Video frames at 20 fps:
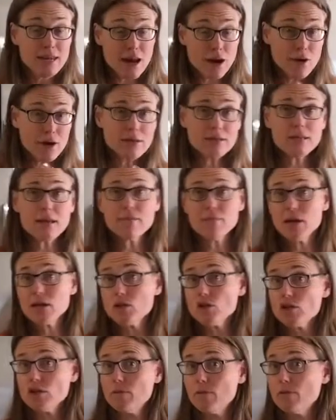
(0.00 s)
Now, as I
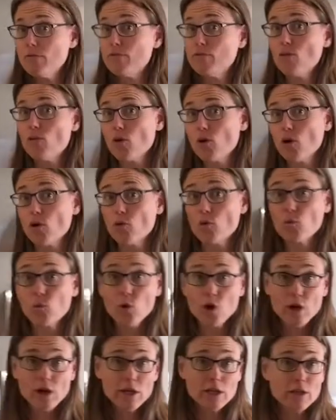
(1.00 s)
mentioned before,
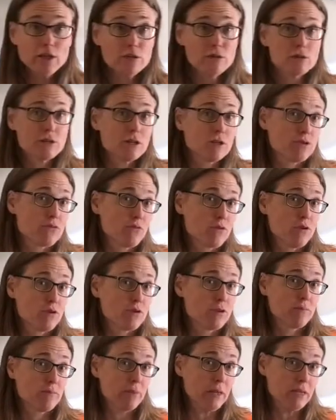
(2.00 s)
we're gonna use this
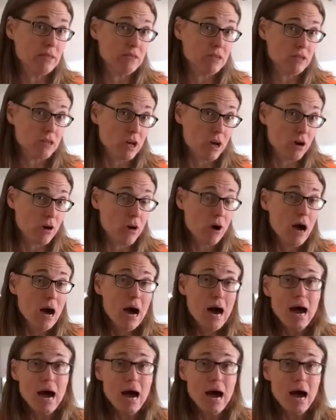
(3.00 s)
frozen pizza dough.